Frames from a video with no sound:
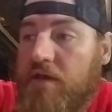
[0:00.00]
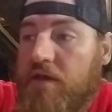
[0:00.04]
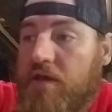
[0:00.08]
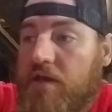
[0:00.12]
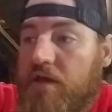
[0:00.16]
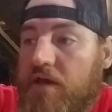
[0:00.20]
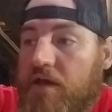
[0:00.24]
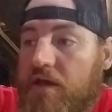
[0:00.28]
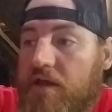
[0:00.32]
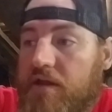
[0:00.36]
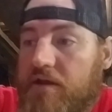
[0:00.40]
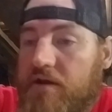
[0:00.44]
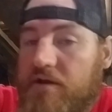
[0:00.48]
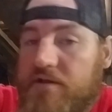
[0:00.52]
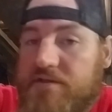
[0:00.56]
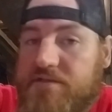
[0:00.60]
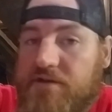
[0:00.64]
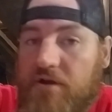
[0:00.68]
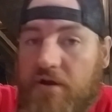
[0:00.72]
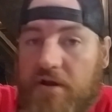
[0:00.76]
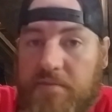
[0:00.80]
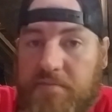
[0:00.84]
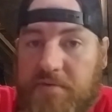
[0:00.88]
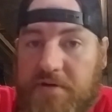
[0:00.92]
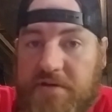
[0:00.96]
And uh,
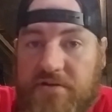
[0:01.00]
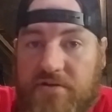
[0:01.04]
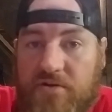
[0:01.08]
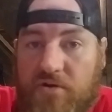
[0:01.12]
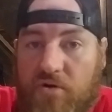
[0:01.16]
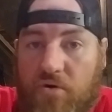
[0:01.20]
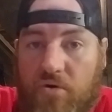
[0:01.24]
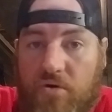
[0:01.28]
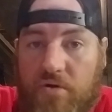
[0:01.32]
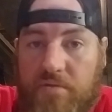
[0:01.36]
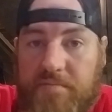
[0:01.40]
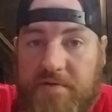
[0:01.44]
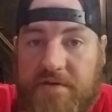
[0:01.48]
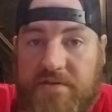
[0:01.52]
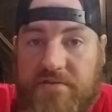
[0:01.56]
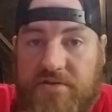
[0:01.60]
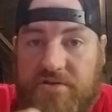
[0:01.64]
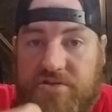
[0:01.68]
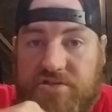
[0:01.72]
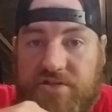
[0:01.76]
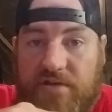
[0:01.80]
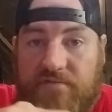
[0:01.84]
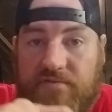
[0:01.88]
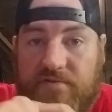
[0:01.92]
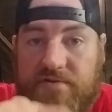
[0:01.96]
sorry, I'm getting cold. I'm getting the
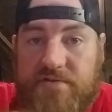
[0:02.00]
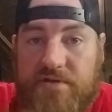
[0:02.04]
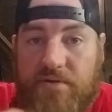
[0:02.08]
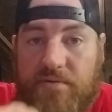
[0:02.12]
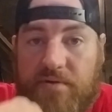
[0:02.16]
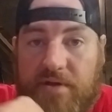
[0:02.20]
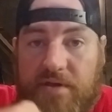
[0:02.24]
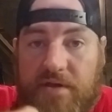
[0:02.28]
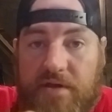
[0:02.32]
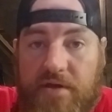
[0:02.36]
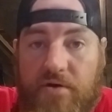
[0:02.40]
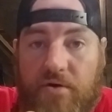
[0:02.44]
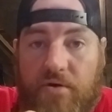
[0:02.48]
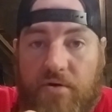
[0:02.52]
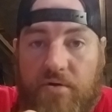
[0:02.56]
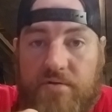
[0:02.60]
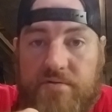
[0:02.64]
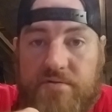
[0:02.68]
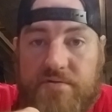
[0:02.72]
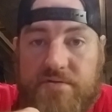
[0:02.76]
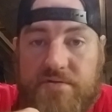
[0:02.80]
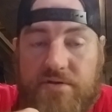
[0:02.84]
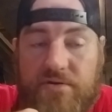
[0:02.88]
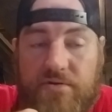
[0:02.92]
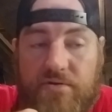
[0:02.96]
shivers. I want to get
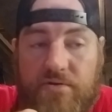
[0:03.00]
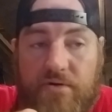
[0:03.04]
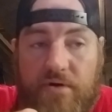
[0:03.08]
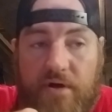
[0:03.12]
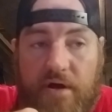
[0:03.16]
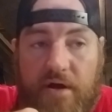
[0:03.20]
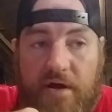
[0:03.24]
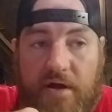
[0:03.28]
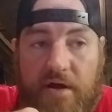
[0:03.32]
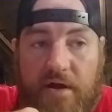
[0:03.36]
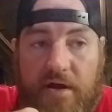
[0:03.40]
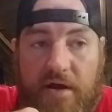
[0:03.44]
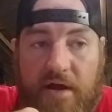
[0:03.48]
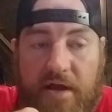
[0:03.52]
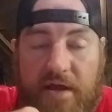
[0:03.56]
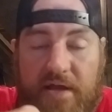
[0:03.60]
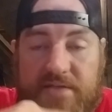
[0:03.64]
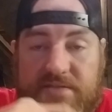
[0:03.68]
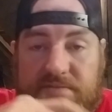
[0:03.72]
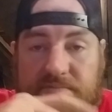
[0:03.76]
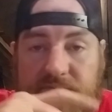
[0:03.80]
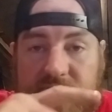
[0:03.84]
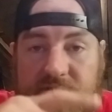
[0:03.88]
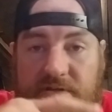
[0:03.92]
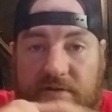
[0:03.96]
going. So uh, I
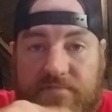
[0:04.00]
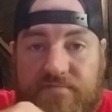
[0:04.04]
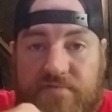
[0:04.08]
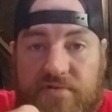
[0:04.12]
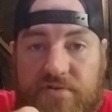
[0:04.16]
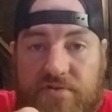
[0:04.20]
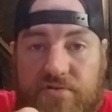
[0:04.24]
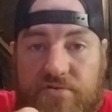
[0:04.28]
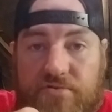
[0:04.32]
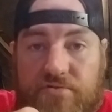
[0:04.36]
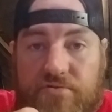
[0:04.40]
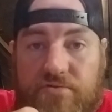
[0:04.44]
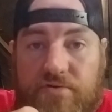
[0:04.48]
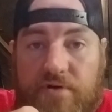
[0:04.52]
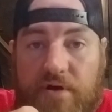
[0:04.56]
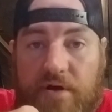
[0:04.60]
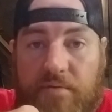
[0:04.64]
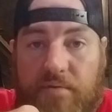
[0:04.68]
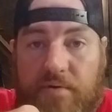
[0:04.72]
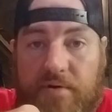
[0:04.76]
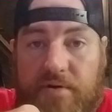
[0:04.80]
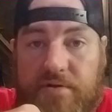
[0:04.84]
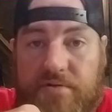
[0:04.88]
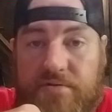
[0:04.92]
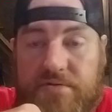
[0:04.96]
got some stuff to do. I
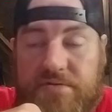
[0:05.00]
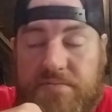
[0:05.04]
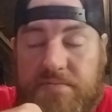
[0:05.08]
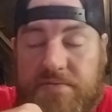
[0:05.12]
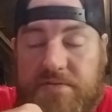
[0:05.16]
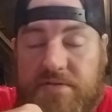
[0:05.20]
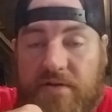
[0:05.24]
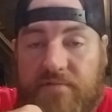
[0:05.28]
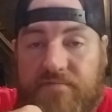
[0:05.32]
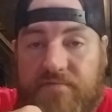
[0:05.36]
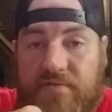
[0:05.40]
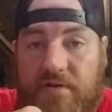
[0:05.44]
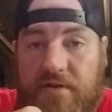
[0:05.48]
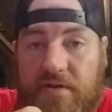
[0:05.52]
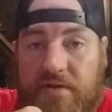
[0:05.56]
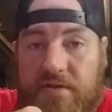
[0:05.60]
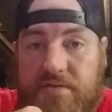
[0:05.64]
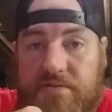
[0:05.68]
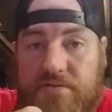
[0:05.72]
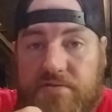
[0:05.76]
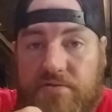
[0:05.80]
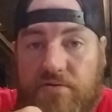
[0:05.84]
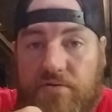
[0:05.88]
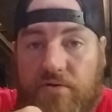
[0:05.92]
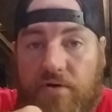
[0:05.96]
want to do some stuff tonight.
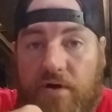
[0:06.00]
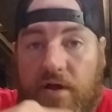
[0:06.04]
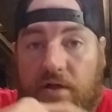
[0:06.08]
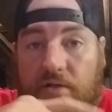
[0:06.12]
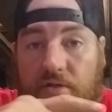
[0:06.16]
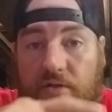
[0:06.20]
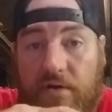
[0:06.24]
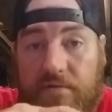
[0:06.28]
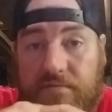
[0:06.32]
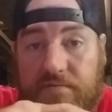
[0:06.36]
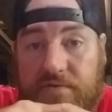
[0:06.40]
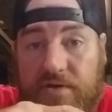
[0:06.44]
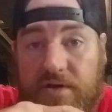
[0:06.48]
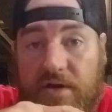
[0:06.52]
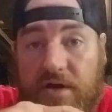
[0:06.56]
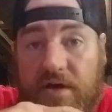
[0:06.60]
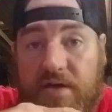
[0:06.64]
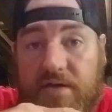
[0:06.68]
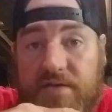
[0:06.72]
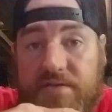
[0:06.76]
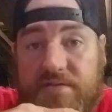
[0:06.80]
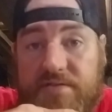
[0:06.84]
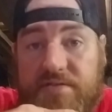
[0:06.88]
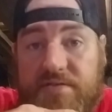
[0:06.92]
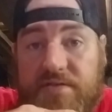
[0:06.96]
So I love you
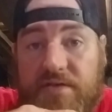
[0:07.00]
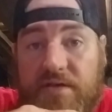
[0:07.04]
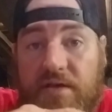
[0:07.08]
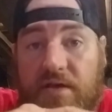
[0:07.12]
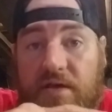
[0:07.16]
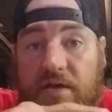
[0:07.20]
guys.